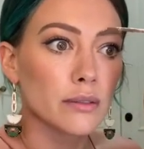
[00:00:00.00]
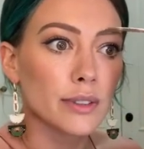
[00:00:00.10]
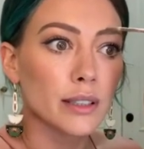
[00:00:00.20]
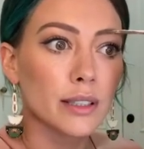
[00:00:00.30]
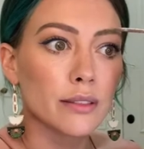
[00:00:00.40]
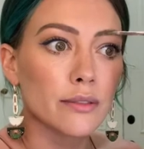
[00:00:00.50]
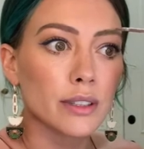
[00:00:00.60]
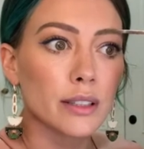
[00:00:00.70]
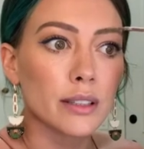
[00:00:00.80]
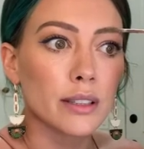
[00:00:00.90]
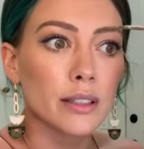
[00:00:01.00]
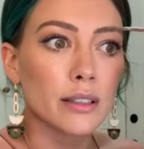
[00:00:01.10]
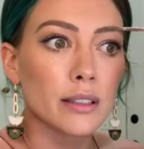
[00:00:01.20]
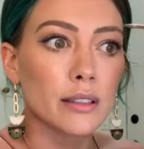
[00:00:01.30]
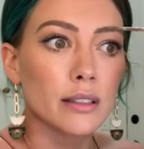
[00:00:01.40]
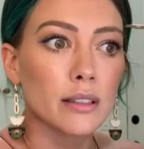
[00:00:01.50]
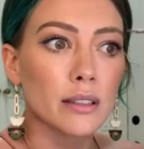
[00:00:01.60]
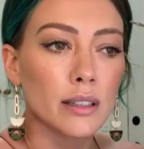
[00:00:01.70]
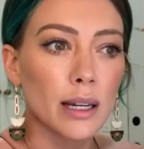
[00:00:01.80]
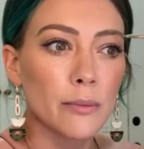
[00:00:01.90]
Fill in, fill in.
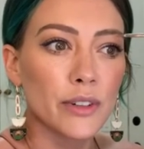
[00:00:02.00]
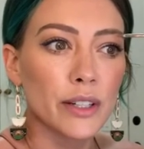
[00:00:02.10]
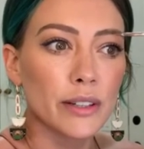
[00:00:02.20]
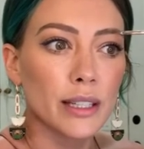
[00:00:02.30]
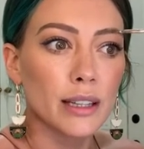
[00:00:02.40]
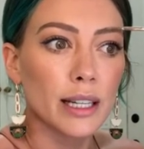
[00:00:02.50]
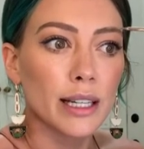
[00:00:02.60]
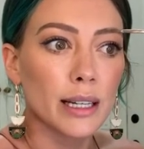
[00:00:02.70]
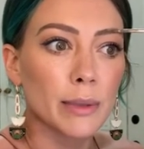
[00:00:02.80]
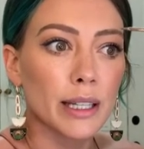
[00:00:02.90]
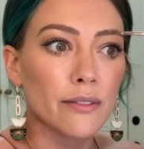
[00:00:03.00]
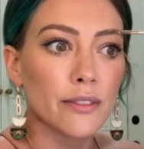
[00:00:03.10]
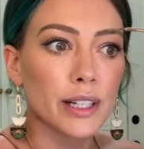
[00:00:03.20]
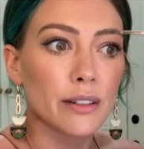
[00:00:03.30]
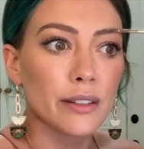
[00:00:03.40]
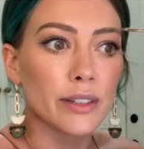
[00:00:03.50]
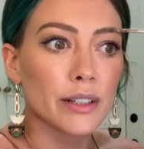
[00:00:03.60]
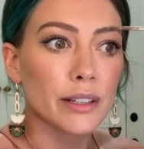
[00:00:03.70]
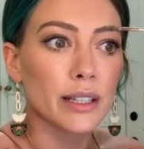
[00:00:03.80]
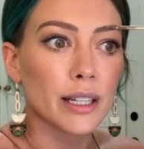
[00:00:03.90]
I'm very light, I'm like very,
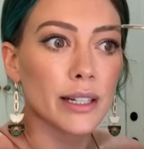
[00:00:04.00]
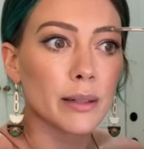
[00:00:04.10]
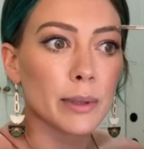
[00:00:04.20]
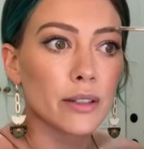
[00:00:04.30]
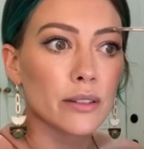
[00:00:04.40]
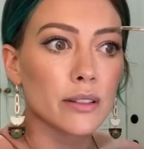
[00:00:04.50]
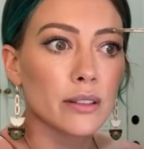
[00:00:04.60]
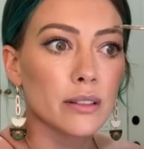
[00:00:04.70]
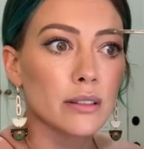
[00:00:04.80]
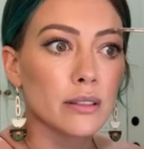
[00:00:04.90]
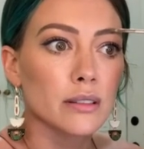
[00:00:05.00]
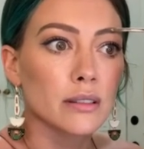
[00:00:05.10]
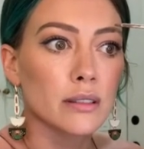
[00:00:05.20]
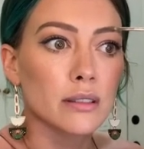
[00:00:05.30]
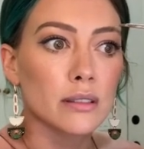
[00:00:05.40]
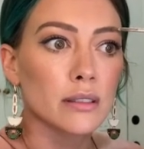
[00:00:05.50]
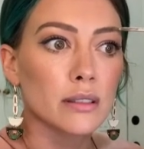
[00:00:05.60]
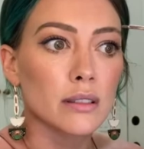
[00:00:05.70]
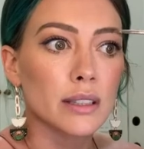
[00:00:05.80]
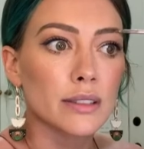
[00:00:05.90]
very light about
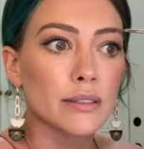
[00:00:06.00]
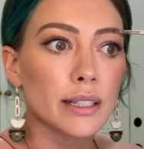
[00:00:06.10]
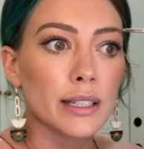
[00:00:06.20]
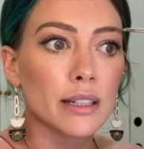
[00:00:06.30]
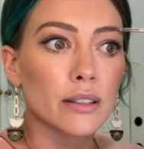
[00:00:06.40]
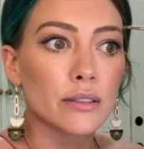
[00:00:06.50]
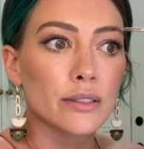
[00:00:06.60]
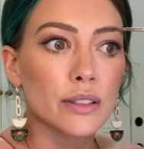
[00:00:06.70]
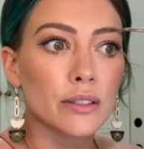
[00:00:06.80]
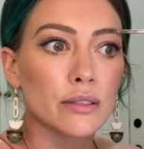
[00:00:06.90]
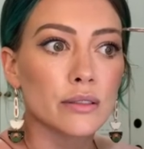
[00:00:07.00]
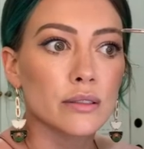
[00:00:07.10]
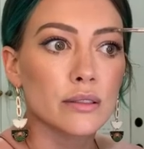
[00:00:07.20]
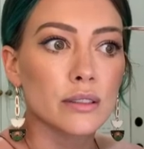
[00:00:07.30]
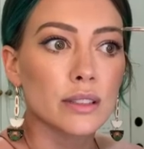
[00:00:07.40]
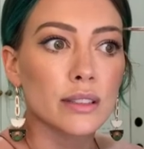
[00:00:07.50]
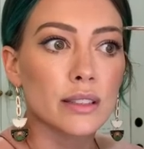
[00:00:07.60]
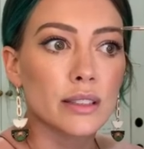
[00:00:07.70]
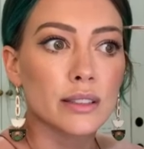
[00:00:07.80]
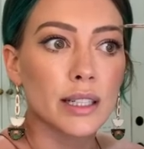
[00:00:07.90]
this right now. So just
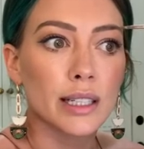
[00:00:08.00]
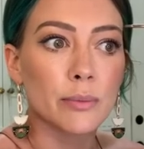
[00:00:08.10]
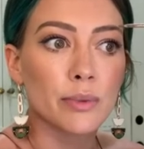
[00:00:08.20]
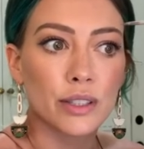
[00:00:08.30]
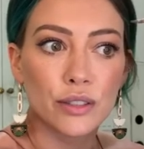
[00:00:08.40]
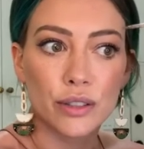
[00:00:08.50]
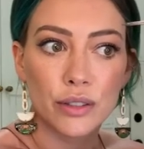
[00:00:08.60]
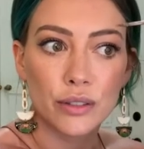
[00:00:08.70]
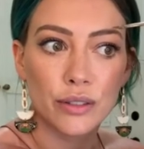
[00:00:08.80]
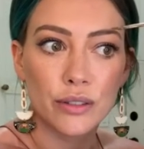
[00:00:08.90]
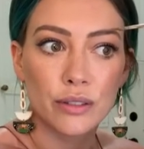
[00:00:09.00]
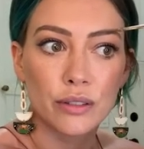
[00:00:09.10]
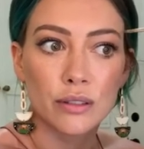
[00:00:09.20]
little tiny brush strokes.